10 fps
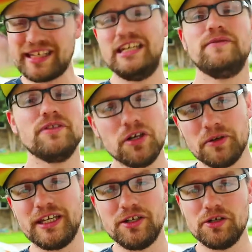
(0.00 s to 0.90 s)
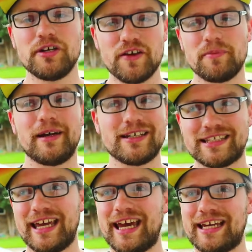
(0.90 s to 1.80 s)
even though he knew enough about
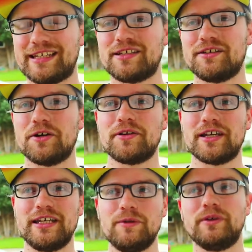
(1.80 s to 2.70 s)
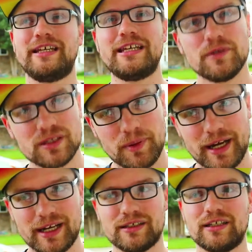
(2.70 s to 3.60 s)
his dad to know that he, he was a
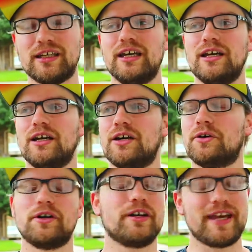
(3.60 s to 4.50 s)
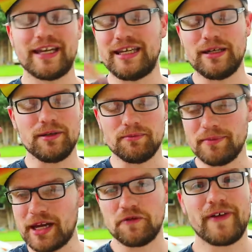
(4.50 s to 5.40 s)
pilot, or that he
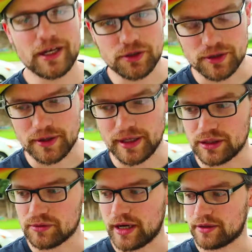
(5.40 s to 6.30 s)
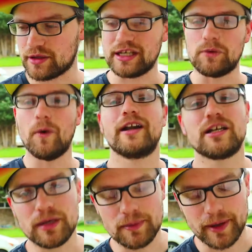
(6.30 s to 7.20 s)
manufactured things, rather, and he
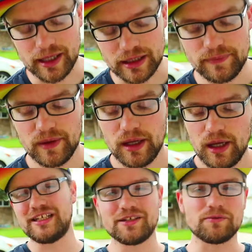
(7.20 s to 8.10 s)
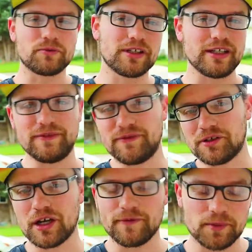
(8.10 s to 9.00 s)
wanted to be a pilot, he didn't really
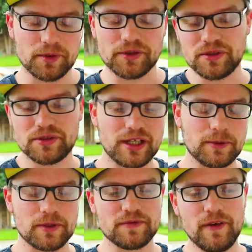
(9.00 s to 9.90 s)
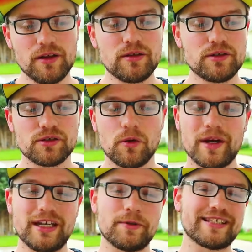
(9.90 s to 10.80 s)
feel comfortable associating with his father, so
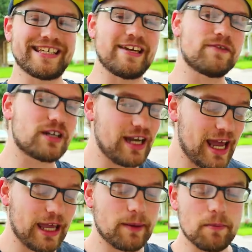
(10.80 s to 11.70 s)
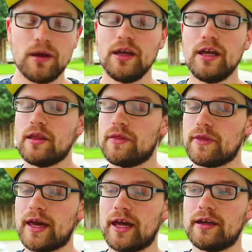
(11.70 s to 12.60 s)
when he was given a name,
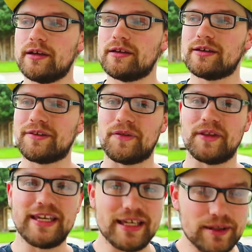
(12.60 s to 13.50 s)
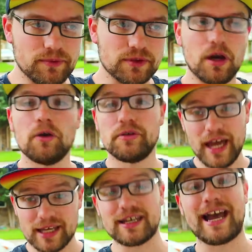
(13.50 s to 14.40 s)
then he, oh
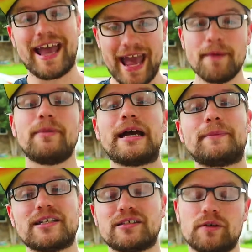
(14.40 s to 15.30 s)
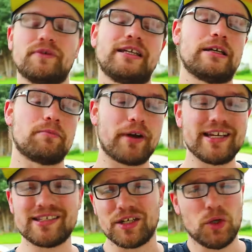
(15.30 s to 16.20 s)
yes, I am by myself, and he
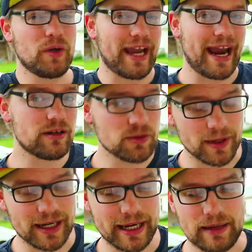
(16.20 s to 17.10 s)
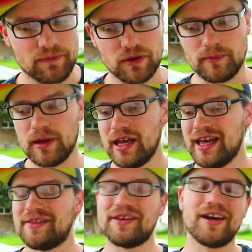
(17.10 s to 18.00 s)
embraced it. Who cares where it came from?
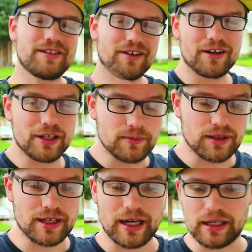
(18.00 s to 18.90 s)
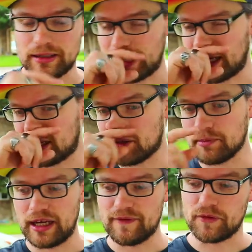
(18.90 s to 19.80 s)
The other argument that I could, that I could
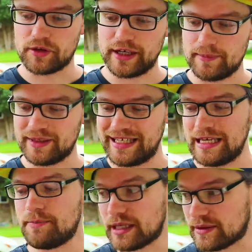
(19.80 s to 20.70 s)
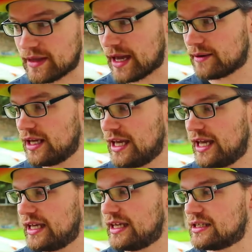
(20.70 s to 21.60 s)
make for him keeping that
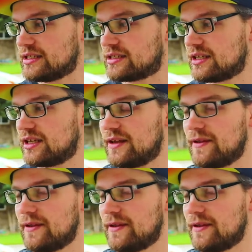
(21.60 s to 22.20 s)
is,